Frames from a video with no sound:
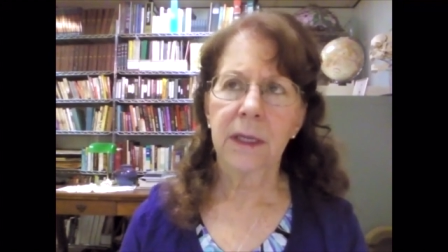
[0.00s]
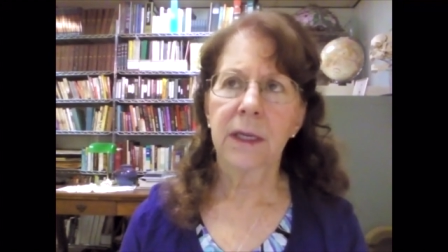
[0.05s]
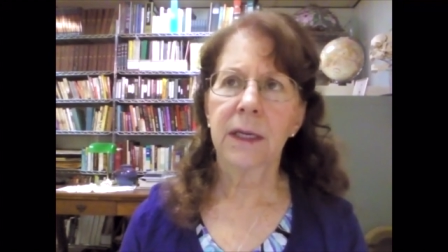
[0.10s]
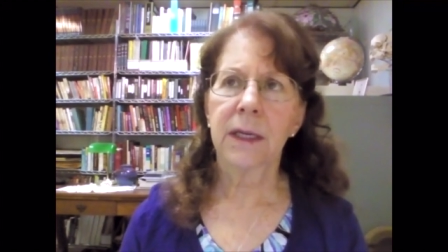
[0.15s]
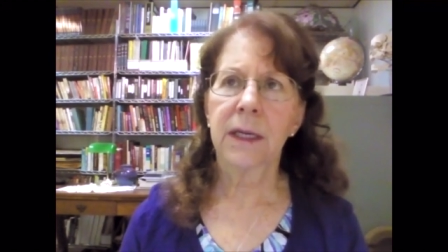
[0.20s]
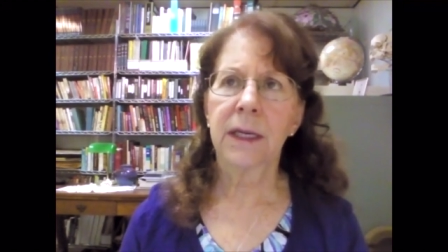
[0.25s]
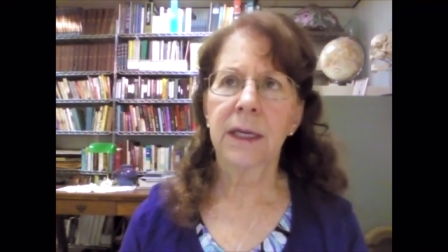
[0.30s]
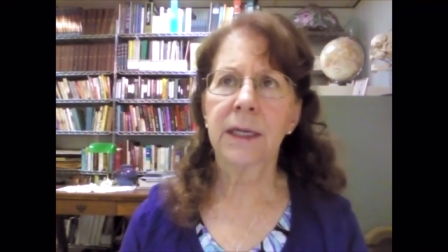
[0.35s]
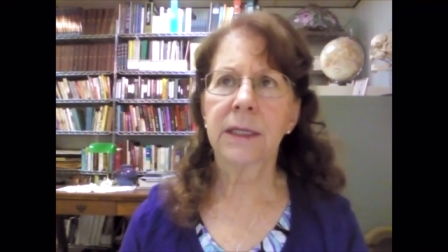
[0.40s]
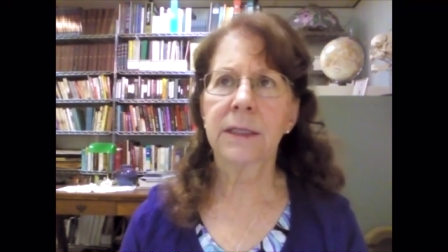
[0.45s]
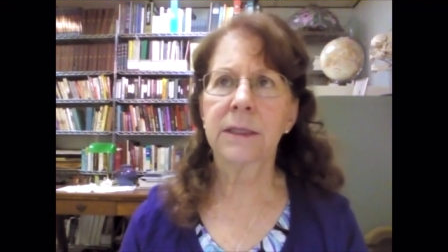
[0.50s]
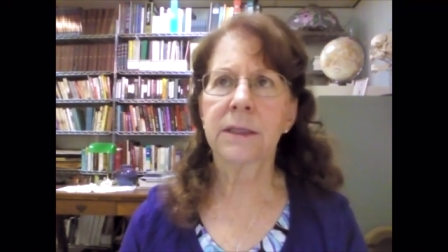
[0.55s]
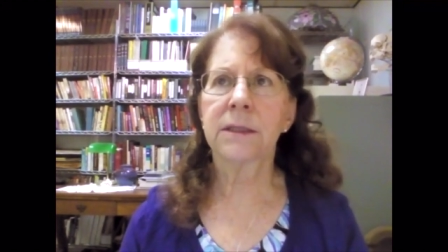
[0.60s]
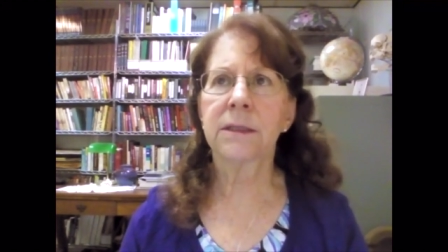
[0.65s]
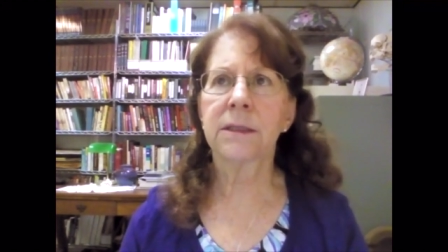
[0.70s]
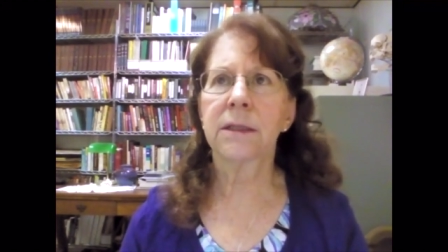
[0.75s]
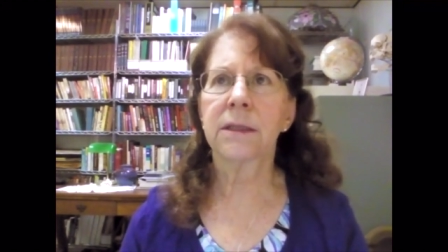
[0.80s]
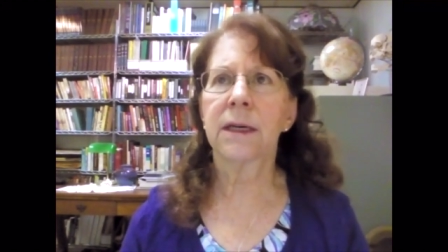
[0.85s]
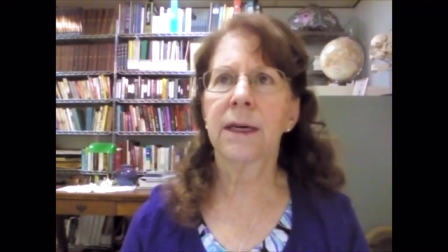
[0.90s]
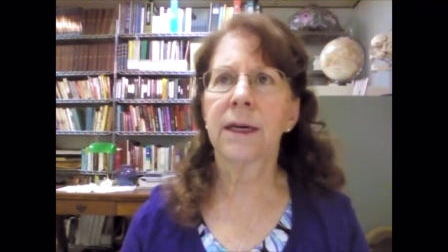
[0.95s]
and
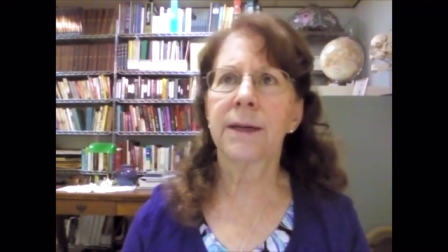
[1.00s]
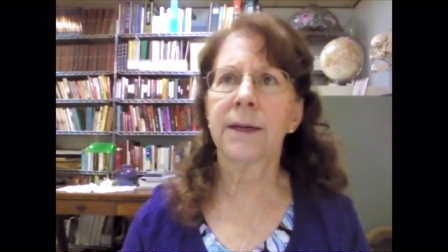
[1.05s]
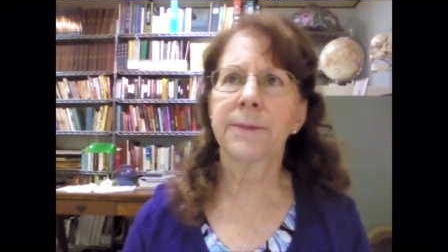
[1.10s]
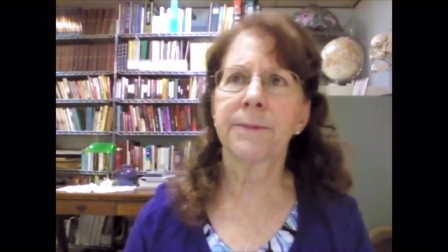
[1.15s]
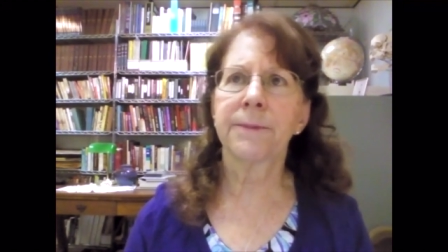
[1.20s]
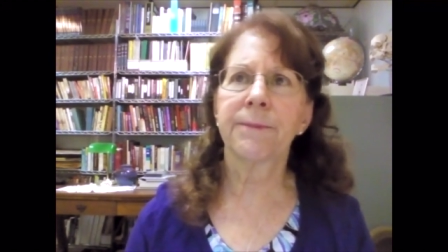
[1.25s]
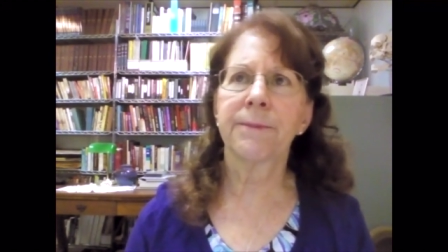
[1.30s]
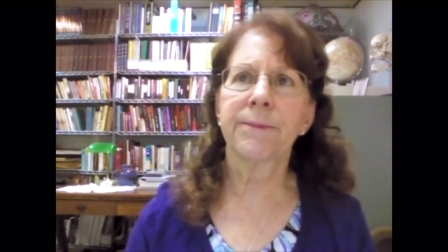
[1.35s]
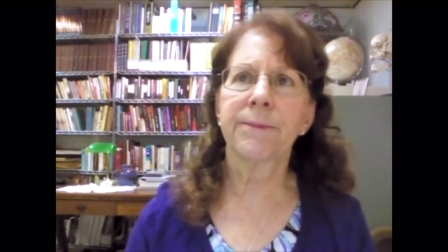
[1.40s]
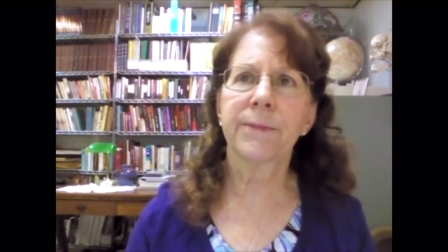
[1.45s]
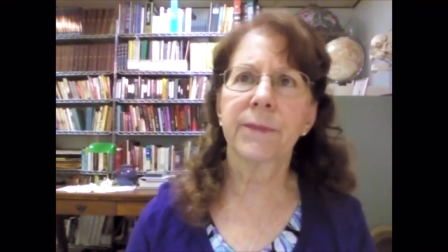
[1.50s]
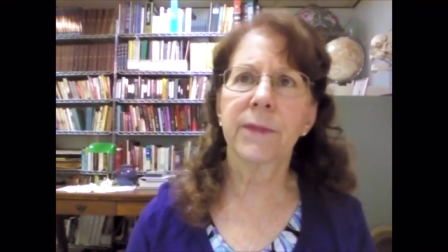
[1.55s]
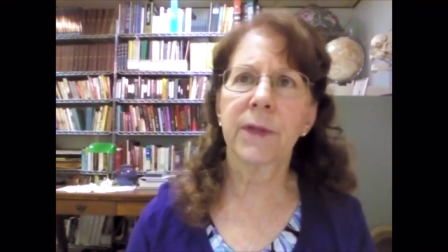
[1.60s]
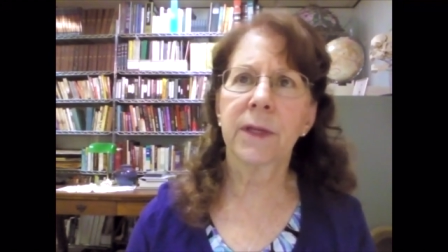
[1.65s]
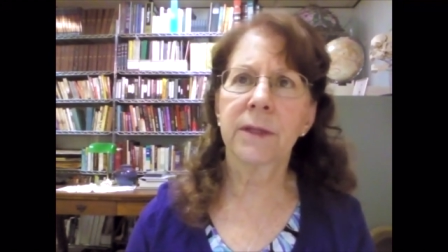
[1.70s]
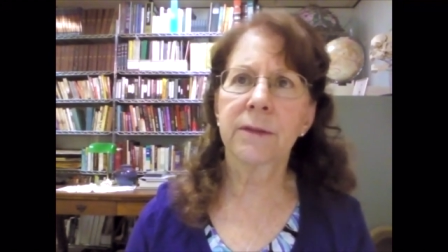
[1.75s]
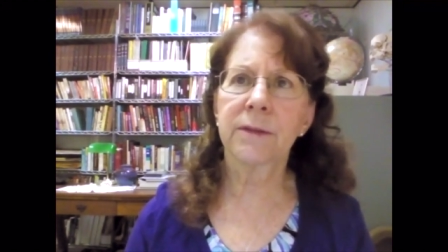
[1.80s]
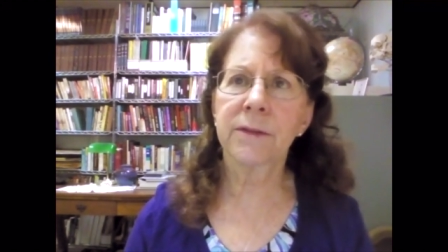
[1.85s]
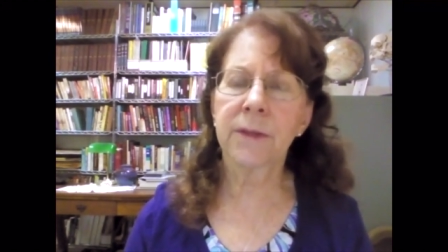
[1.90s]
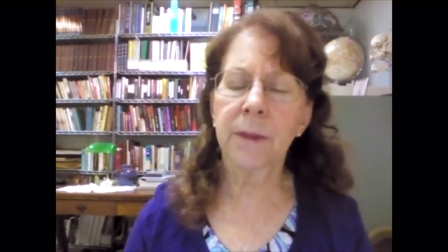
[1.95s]
um,
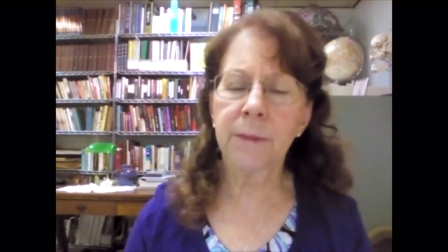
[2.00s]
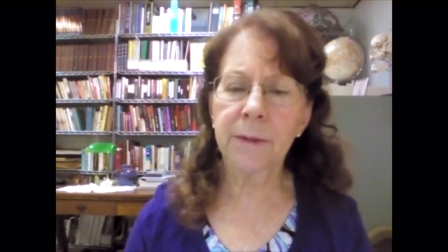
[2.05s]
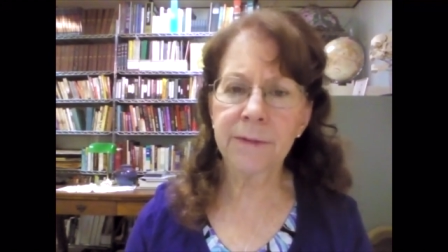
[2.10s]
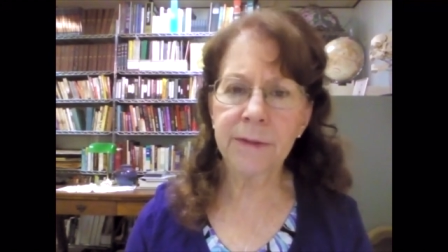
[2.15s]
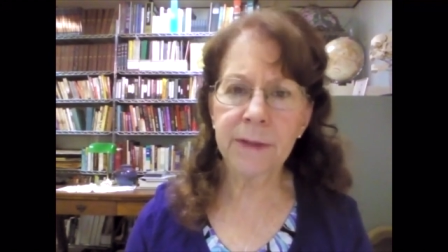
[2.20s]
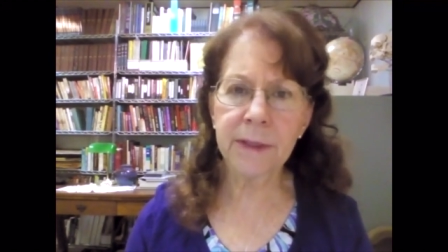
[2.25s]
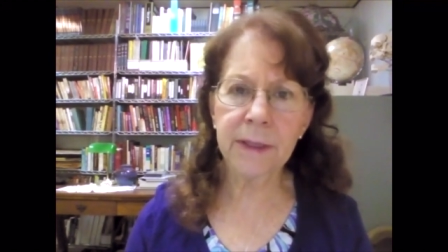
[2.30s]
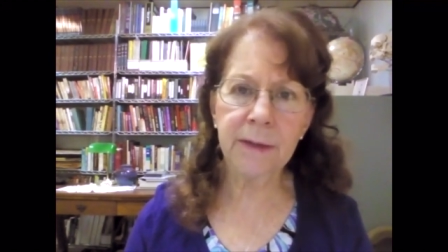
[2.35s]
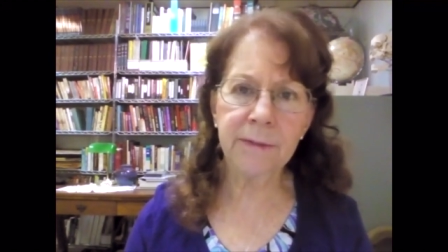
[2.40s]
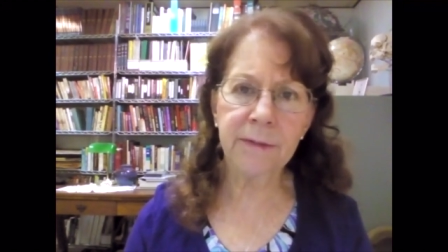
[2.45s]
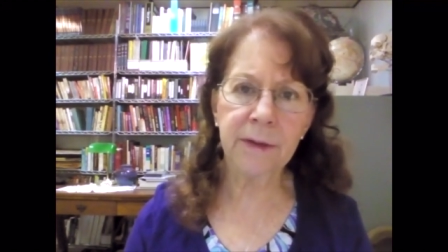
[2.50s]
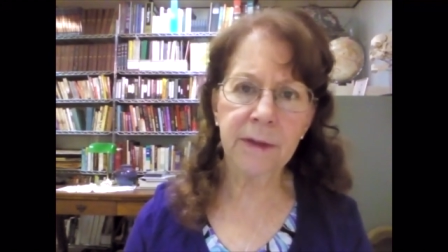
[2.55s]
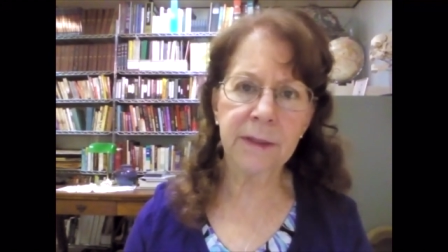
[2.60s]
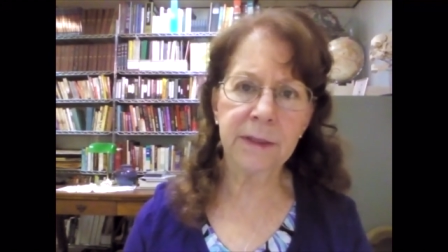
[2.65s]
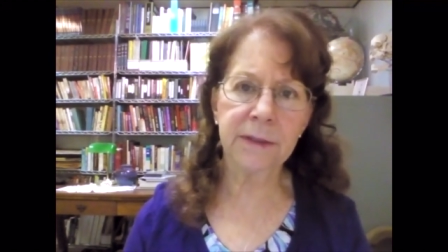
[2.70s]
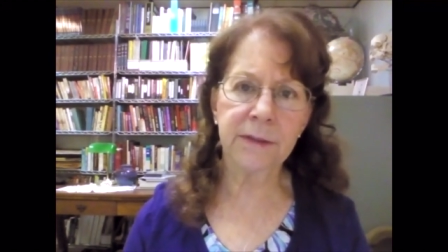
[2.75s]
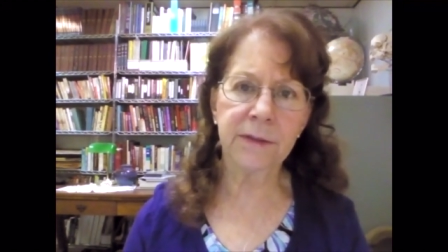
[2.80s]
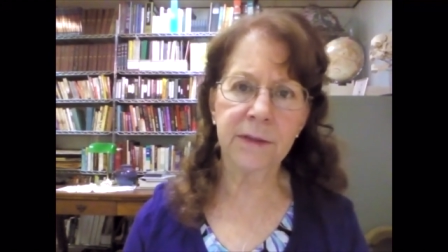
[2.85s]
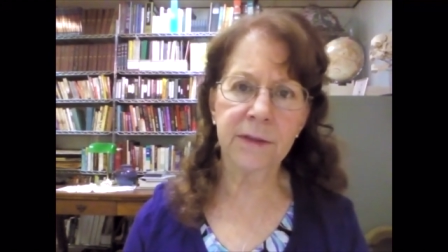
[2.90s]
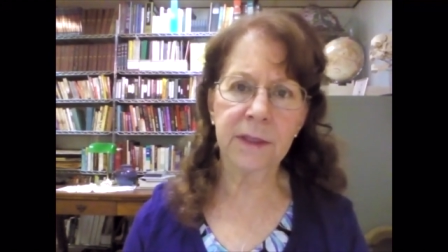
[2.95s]
and some of it I've
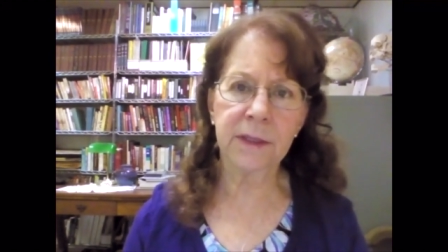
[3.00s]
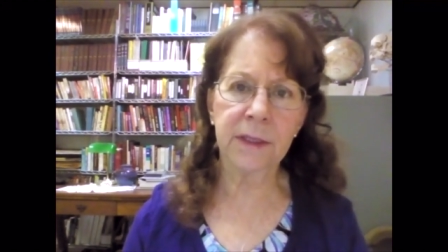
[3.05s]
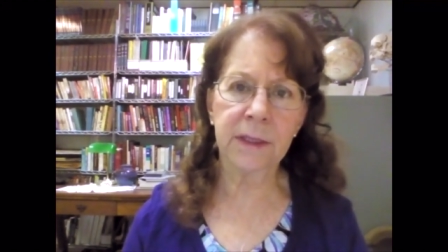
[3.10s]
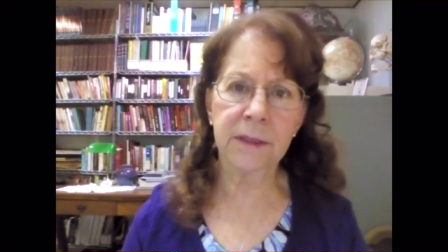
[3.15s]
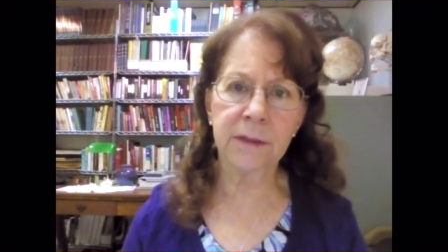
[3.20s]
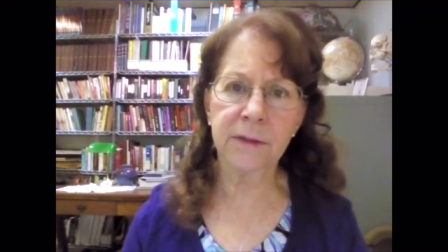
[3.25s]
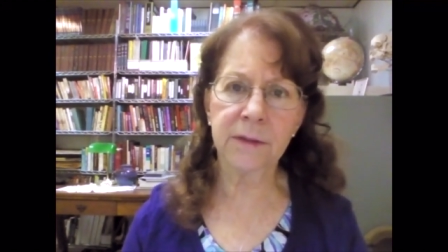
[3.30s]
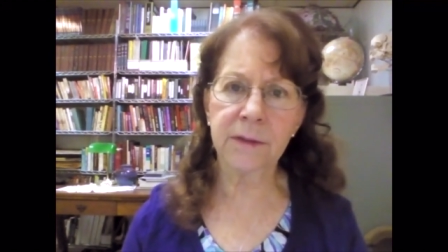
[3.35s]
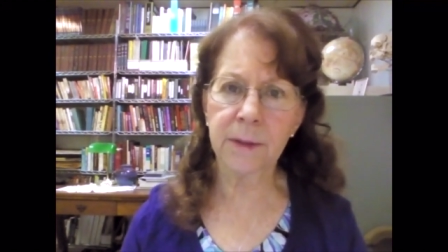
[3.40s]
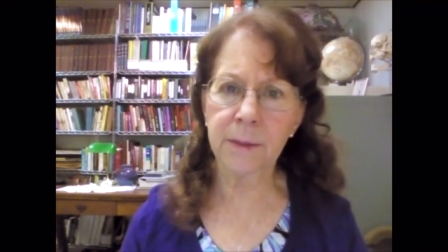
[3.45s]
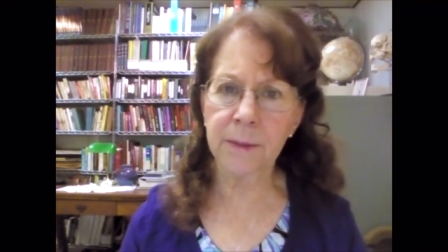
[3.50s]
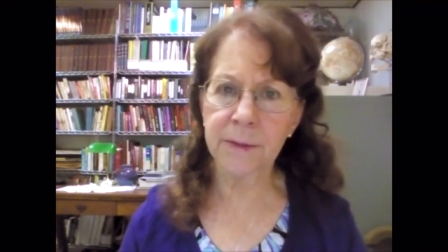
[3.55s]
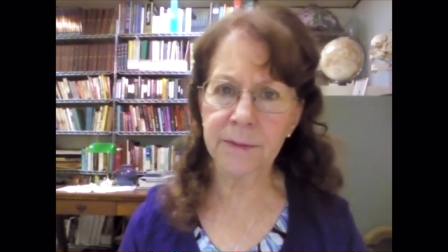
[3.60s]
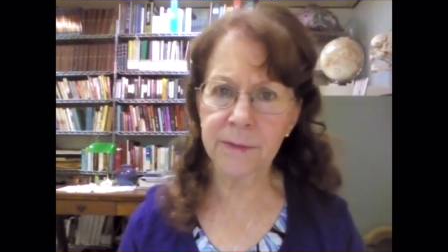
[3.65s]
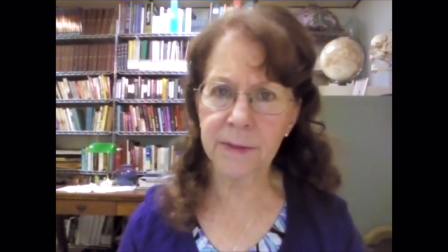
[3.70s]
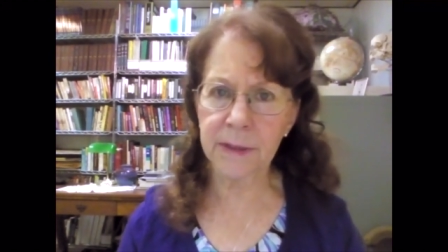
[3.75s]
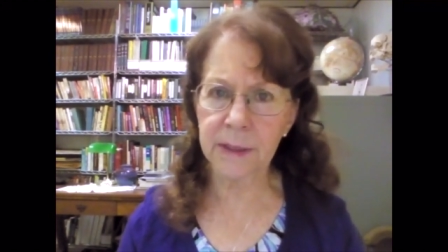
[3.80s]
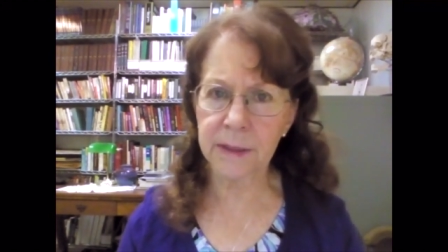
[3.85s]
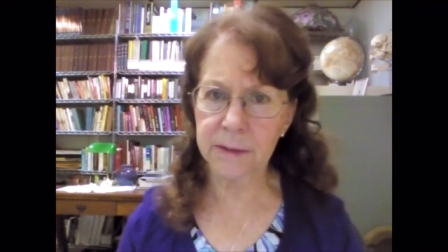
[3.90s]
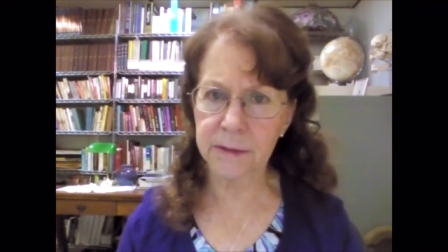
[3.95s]
already seen, and some of
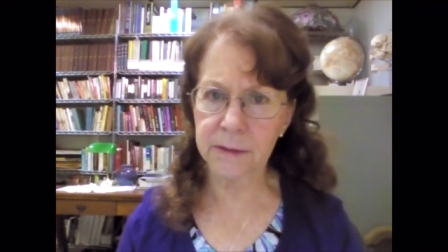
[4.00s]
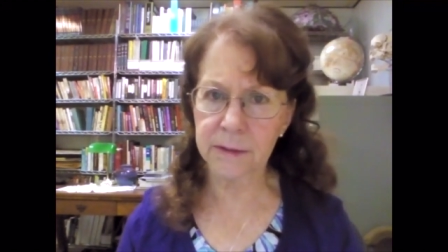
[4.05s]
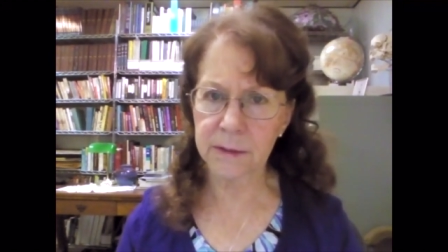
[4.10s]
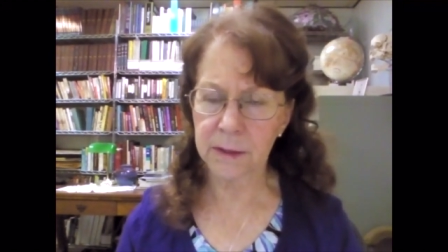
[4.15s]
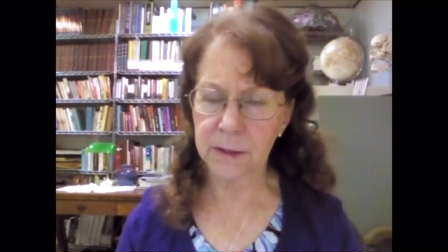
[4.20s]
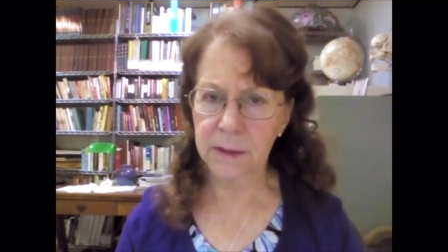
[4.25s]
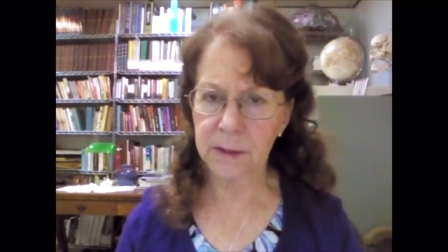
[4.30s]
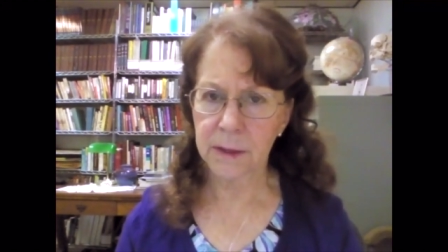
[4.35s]
it